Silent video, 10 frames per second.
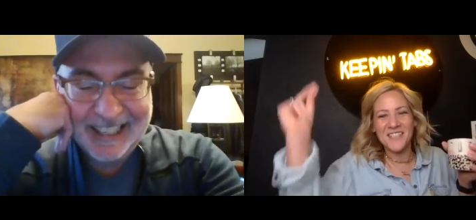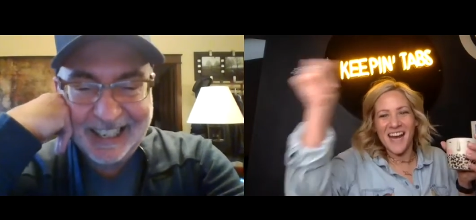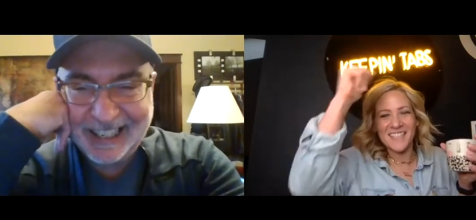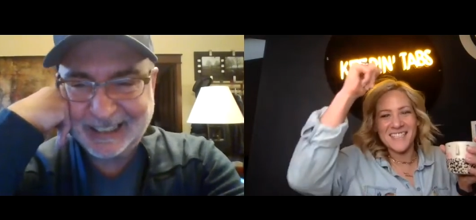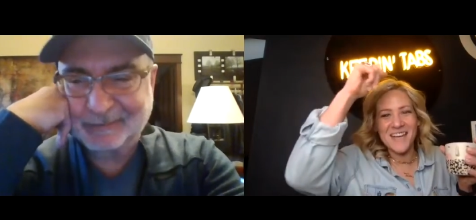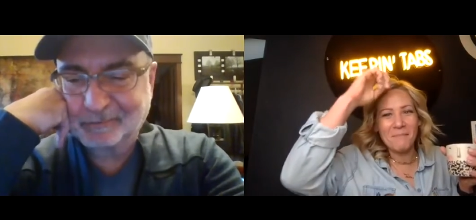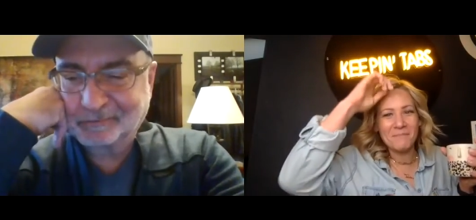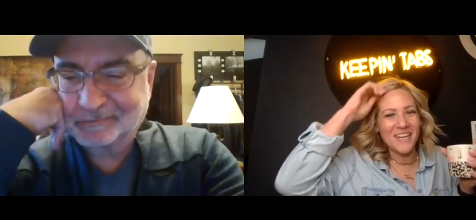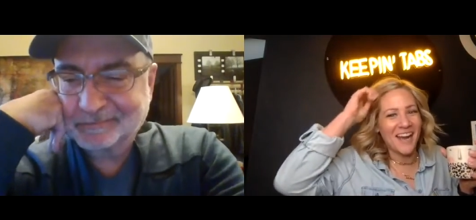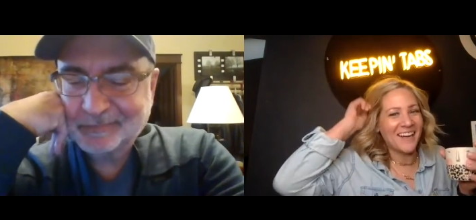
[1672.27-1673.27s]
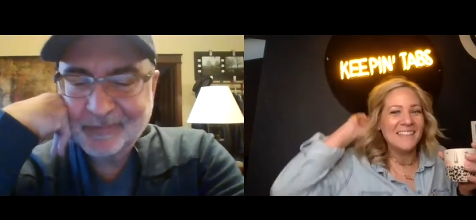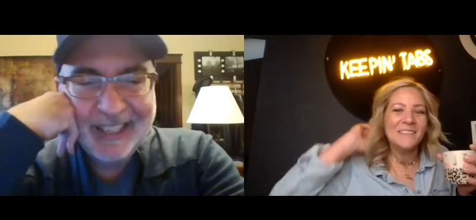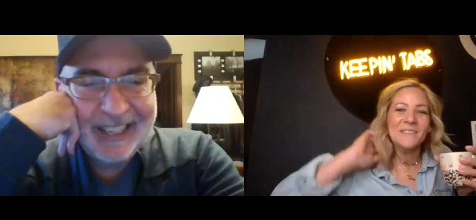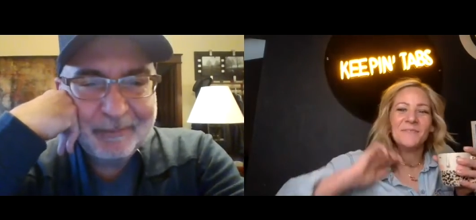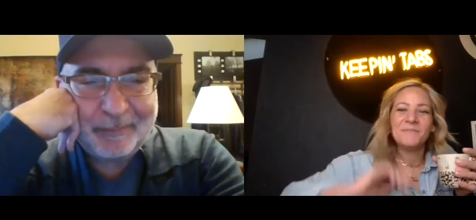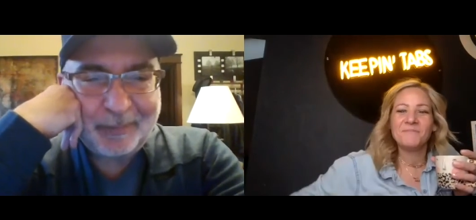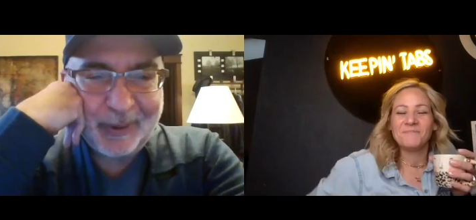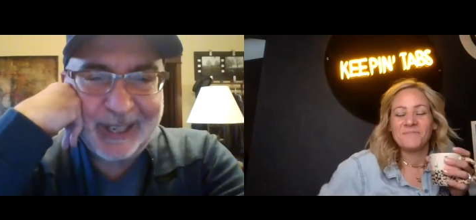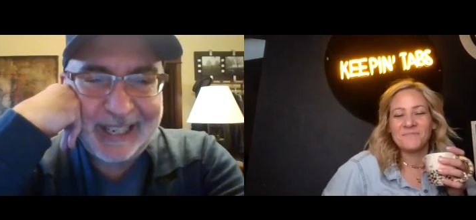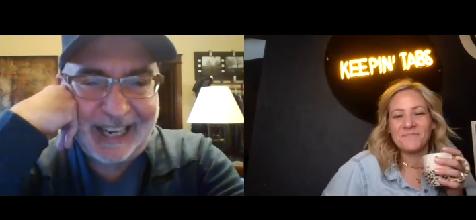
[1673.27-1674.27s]
Speaker 1: um, I you. Boy,
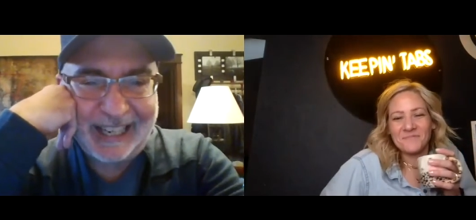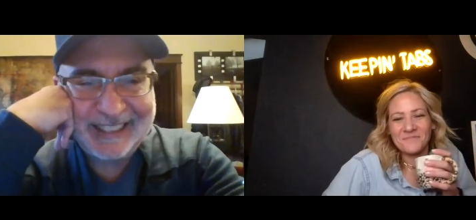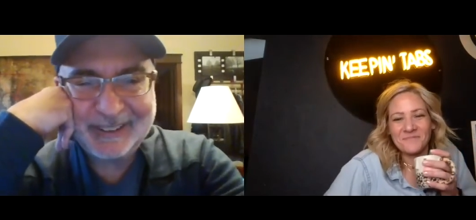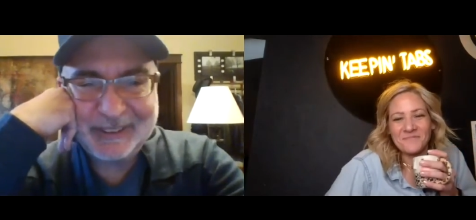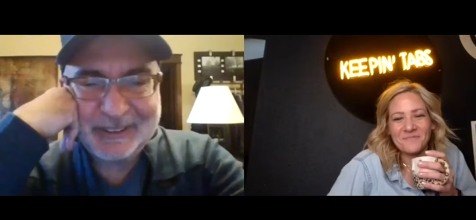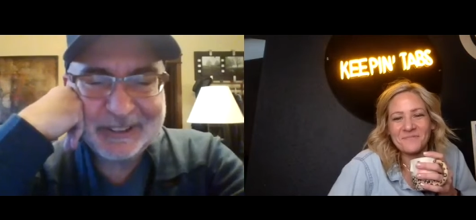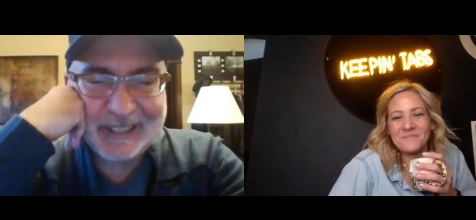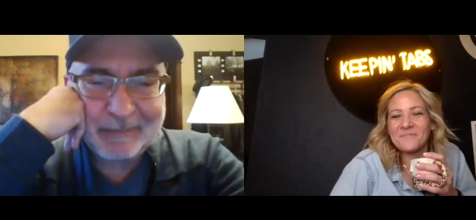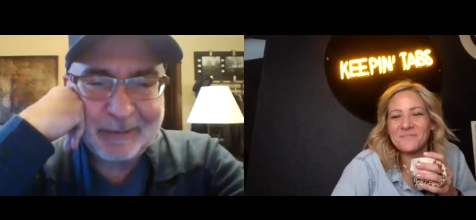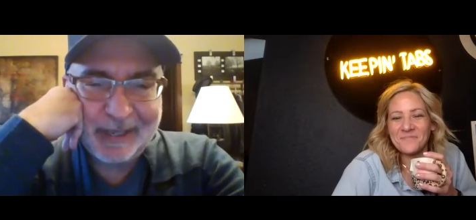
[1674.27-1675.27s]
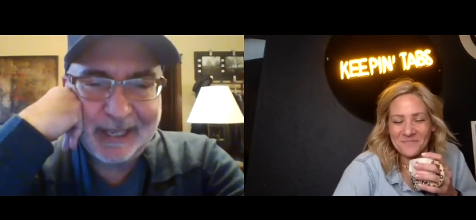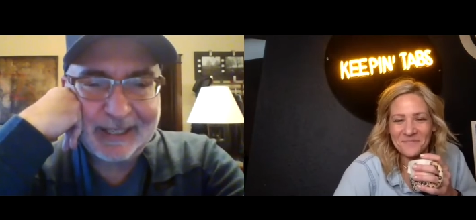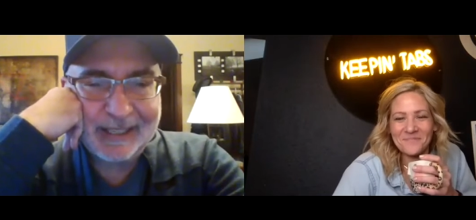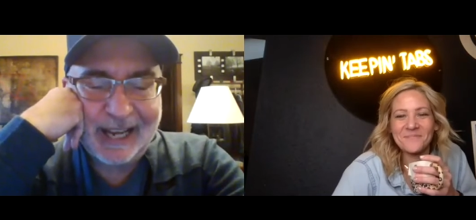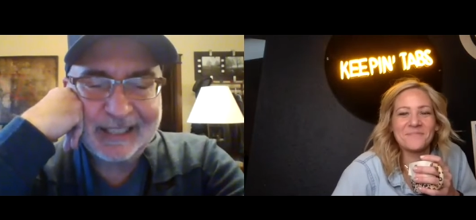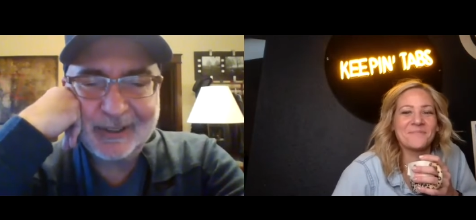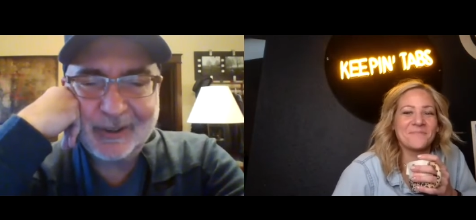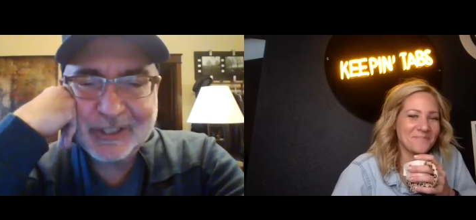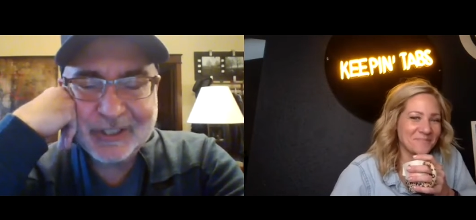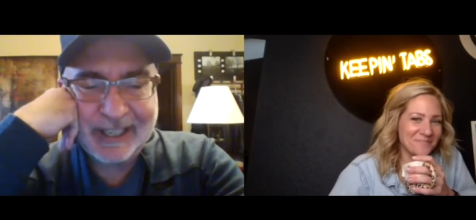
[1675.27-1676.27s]
I know you stumped the band. I know I
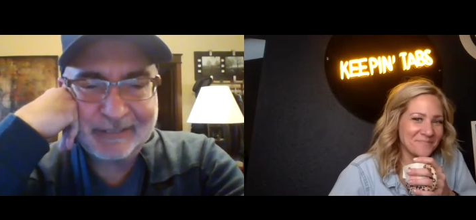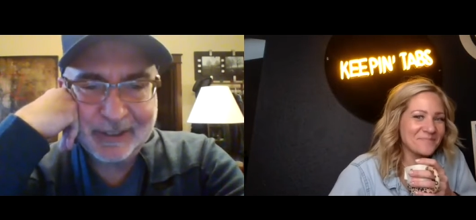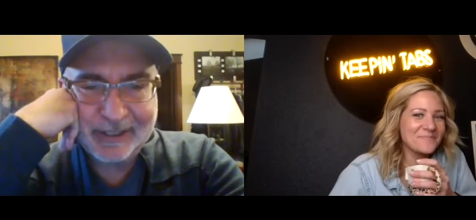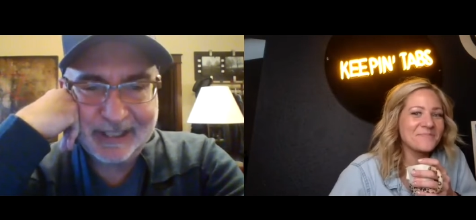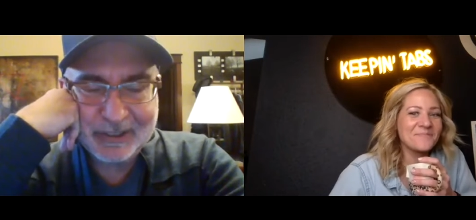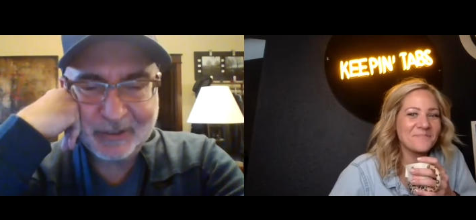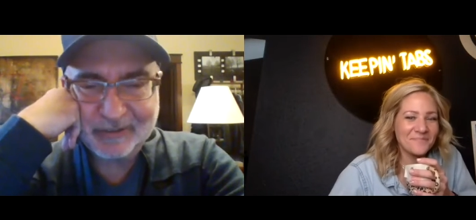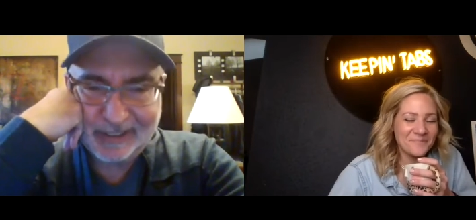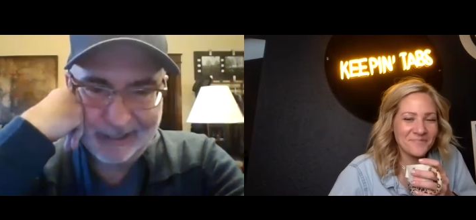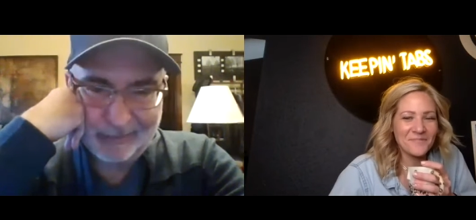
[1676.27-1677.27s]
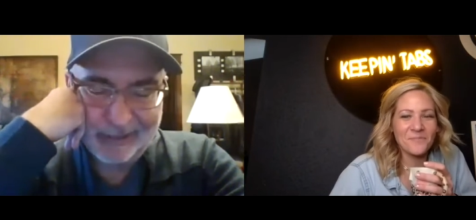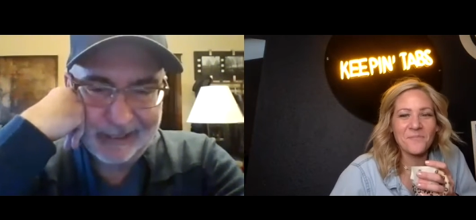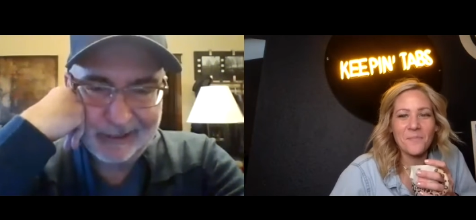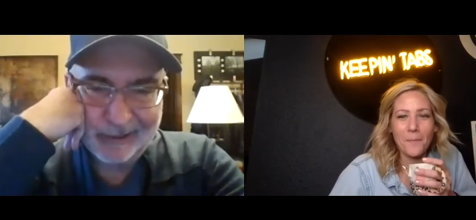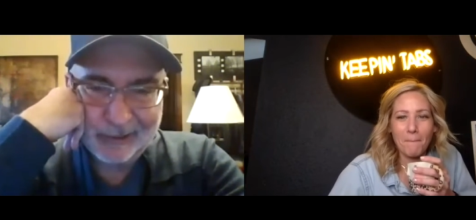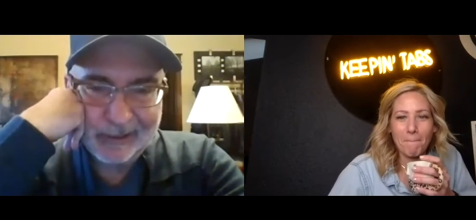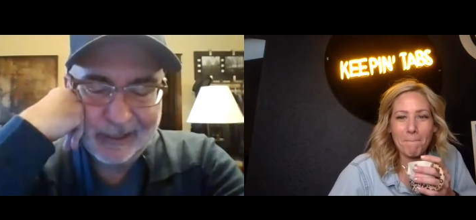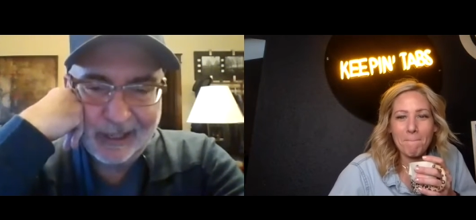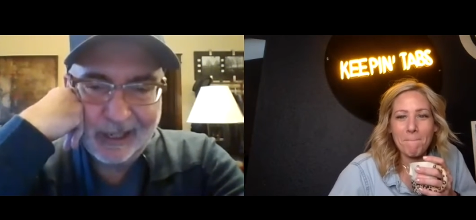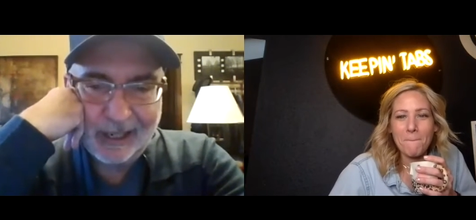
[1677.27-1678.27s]
should have a good answer for that, but I don't.
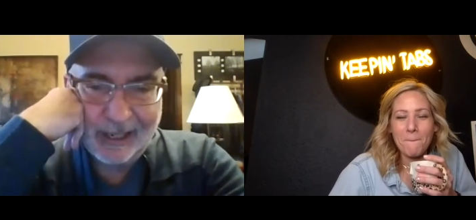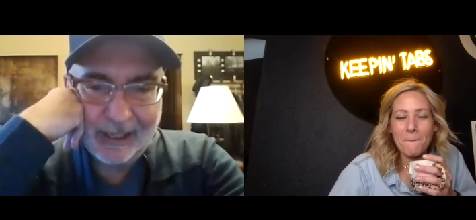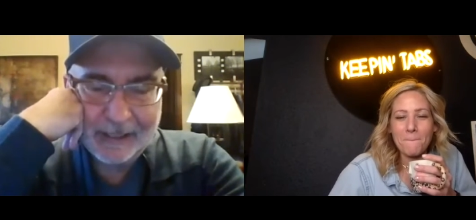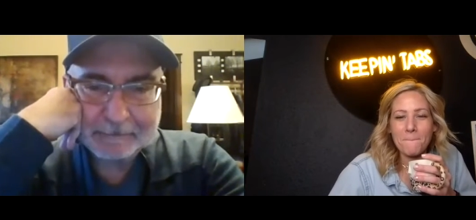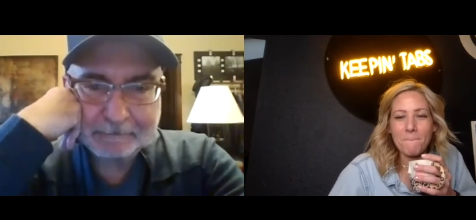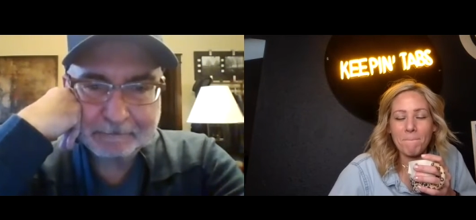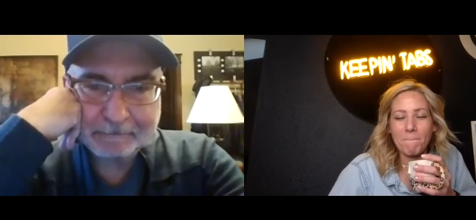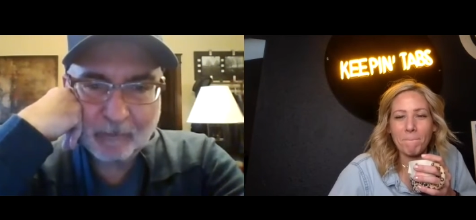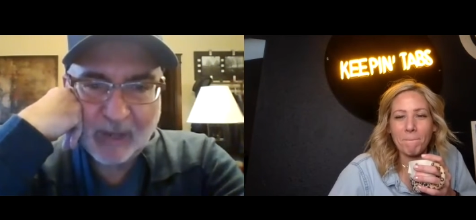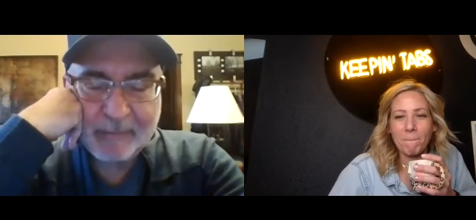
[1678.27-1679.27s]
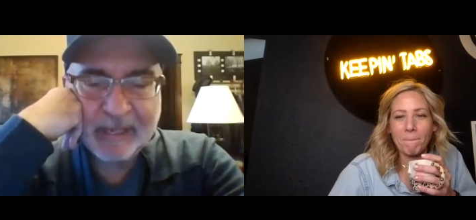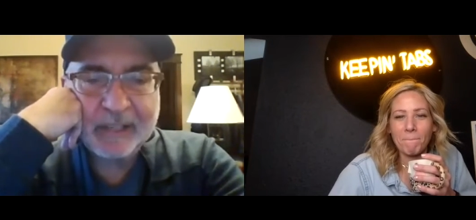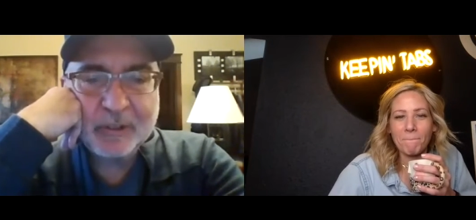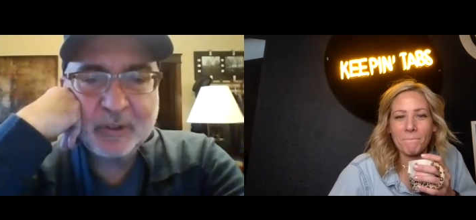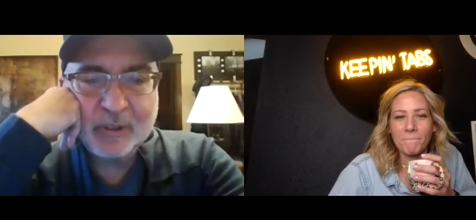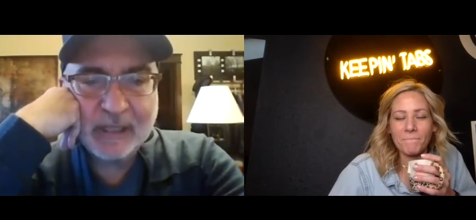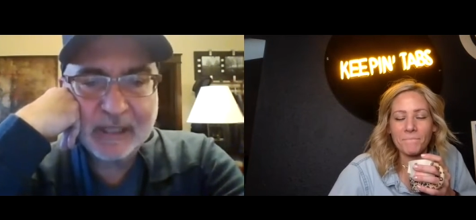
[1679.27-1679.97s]
Um, I mean, I do do a lot